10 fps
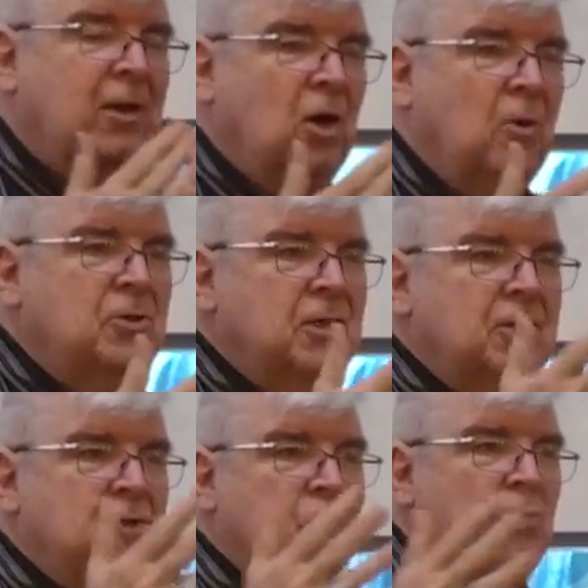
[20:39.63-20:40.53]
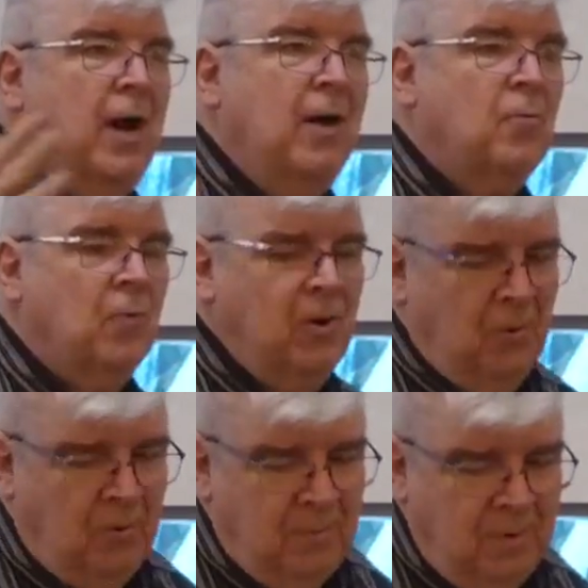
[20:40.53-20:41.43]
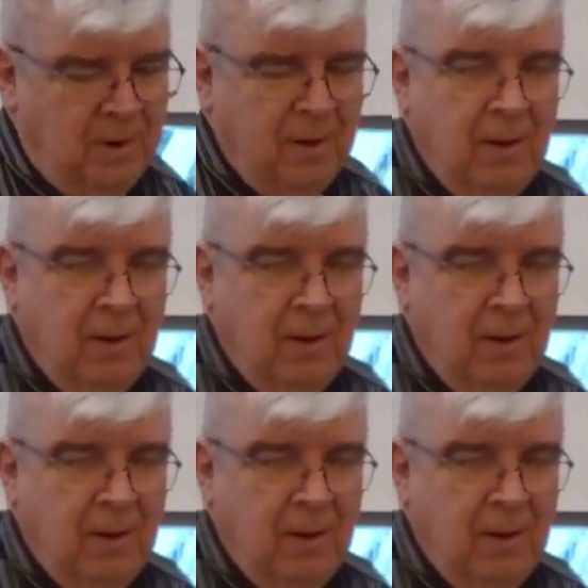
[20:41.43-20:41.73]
he goes into a room,